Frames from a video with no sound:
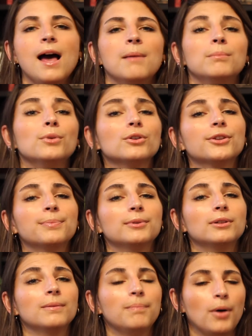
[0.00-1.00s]

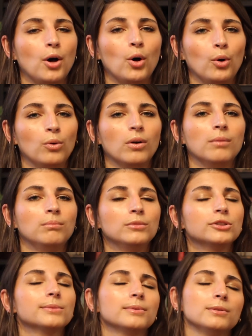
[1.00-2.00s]
multiple POV,
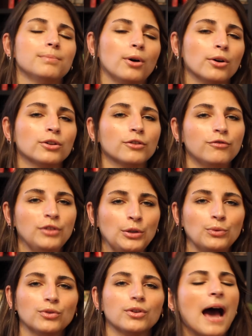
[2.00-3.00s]
multiple point of
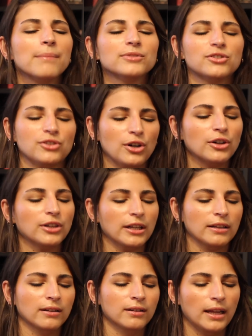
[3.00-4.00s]
views. I'm
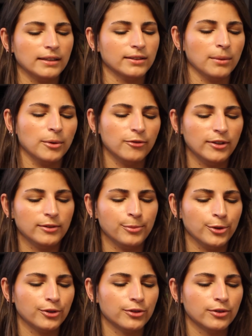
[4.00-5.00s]
certain that some of these
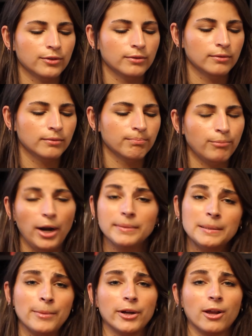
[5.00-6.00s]
books, perhaps
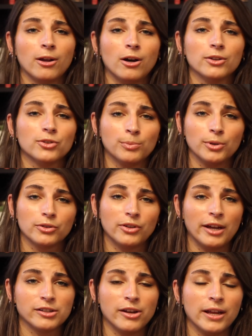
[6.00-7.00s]
American Gods or Box
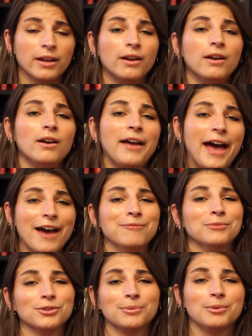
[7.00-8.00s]
actually, have
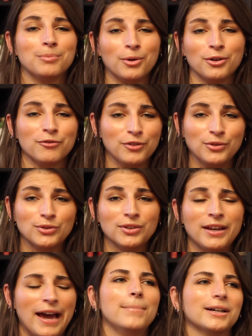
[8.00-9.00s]
multiple point of views.
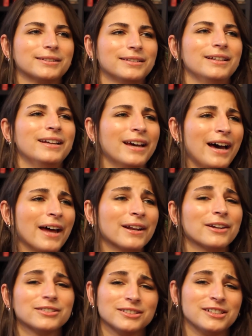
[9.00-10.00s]
But
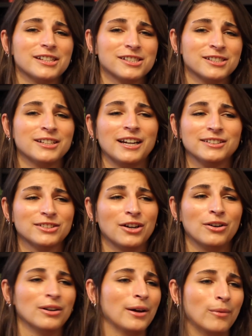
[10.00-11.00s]
another suggestion I saw
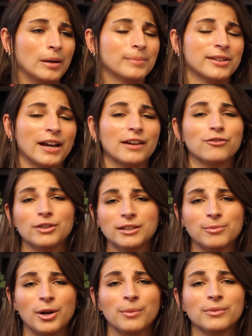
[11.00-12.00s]
on our website for this
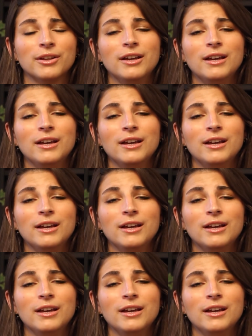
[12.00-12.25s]
prompt